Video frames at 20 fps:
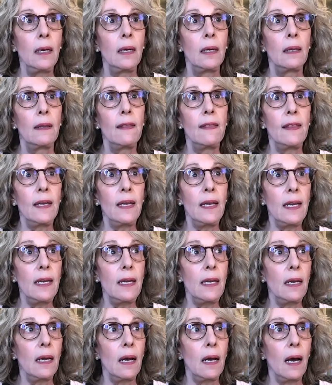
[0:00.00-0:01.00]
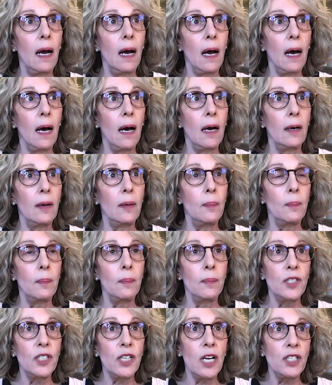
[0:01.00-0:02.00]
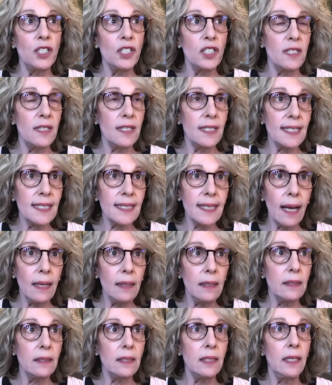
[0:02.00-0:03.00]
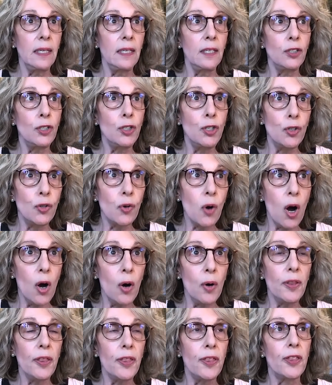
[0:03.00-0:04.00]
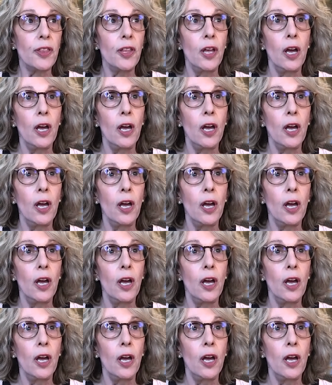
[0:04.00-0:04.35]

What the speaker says: the changes in the skeleton, growth.